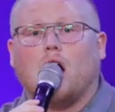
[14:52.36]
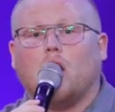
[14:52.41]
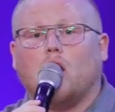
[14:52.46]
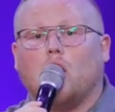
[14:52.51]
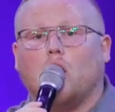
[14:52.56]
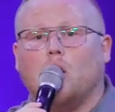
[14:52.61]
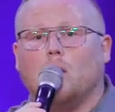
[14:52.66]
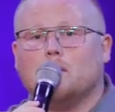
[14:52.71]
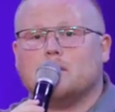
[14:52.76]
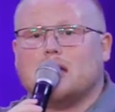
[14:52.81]

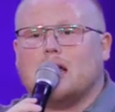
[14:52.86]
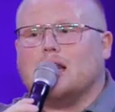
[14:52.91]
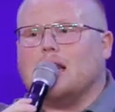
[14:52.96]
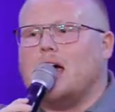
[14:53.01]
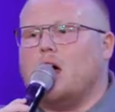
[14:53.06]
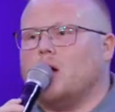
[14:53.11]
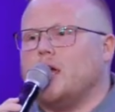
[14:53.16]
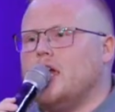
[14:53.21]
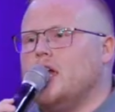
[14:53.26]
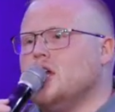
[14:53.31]
our homes
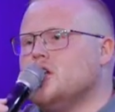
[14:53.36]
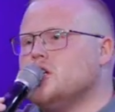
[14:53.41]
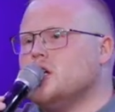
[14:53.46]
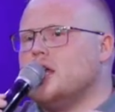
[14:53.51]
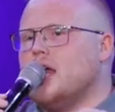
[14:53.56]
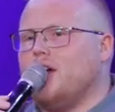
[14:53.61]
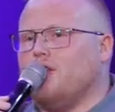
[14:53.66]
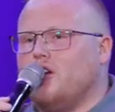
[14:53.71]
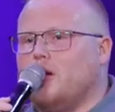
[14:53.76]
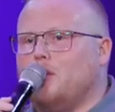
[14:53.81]
allow
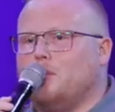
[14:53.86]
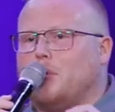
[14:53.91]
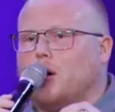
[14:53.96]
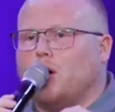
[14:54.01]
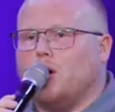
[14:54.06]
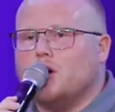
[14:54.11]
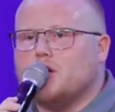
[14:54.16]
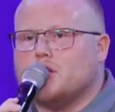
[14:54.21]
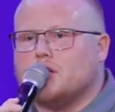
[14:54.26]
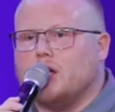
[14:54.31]
each and every
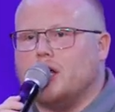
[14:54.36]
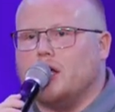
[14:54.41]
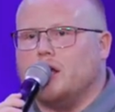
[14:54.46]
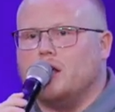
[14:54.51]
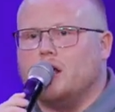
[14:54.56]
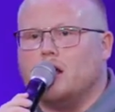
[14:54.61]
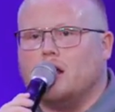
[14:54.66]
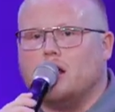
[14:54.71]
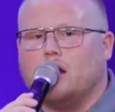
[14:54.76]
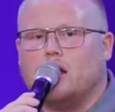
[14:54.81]

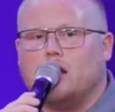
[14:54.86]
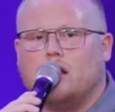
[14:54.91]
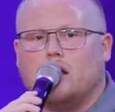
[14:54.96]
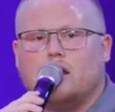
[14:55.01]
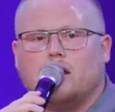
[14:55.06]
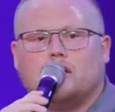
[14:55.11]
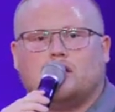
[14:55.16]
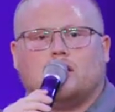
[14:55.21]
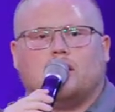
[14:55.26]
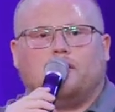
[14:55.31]
person
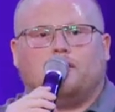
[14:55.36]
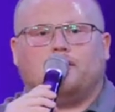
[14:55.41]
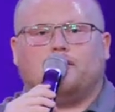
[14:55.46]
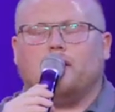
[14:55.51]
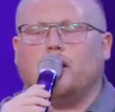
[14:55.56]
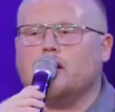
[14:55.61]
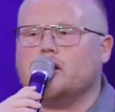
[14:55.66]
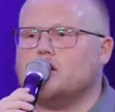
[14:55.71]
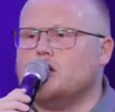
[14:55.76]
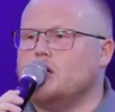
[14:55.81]
to
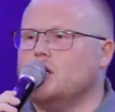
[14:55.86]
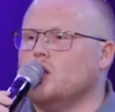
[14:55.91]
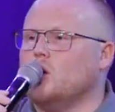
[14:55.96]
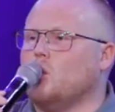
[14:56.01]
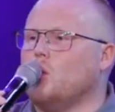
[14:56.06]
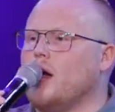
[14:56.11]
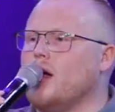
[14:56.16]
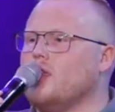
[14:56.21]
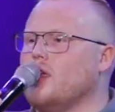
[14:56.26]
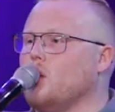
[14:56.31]
function
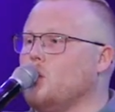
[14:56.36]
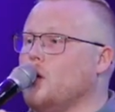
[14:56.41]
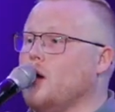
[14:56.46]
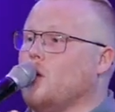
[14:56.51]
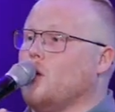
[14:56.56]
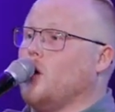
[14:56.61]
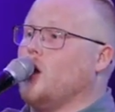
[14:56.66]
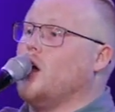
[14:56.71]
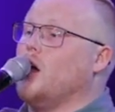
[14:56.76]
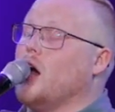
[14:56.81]
the way that
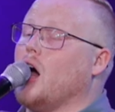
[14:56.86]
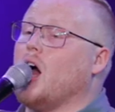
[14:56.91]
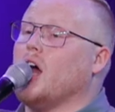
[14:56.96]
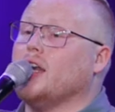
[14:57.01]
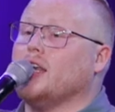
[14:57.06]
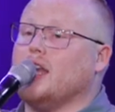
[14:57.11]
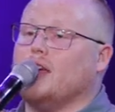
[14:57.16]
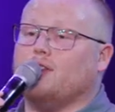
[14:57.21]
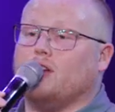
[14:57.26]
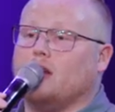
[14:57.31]
we're
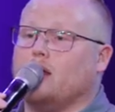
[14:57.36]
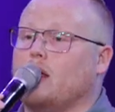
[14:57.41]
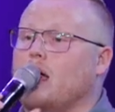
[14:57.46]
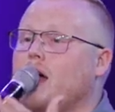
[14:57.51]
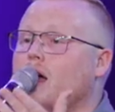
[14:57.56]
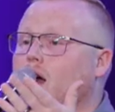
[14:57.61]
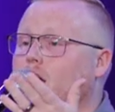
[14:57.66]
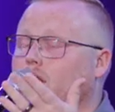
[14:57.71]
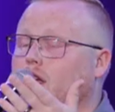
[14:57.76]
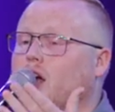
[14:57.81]

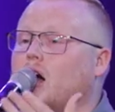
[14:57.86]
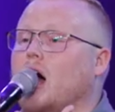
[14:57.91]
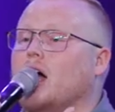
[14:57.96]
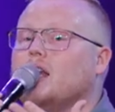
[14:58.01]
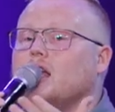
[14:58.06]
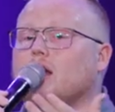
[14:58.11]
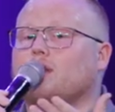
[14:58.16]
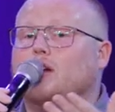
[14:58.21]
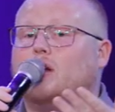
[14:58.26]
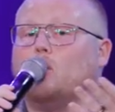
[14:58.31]
God-given, the
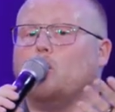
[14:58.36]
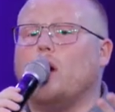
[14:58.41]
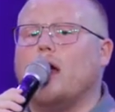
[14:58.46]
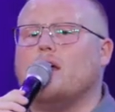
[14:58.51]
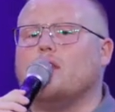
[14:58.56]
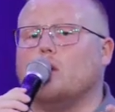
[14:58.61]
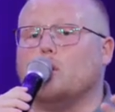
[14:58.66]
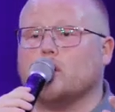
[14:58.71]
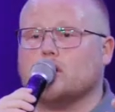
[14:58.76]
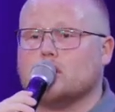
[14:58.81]
God-given
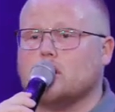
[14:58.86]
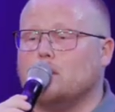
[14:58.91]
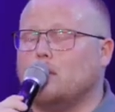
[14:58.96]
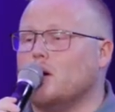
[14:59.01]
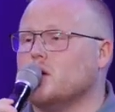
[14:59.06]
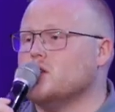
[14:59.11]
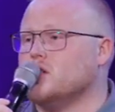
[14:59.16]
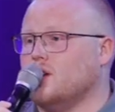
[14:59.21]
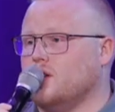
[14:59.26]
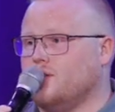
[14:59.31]
way that we're
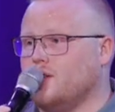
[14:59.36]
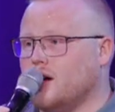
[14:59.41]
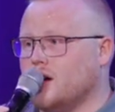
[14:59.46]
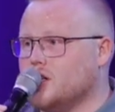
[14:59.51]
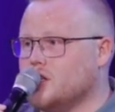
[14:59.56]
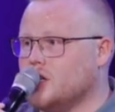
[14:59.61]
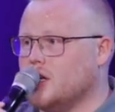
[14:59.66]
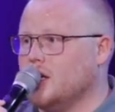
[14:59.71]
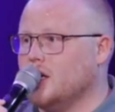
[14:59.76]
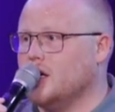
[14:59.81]
supposed to
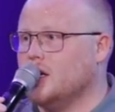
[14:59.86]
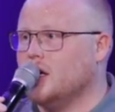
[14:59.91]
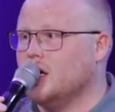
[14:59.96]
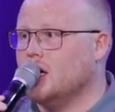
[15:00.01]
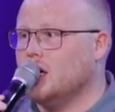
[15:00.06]
function.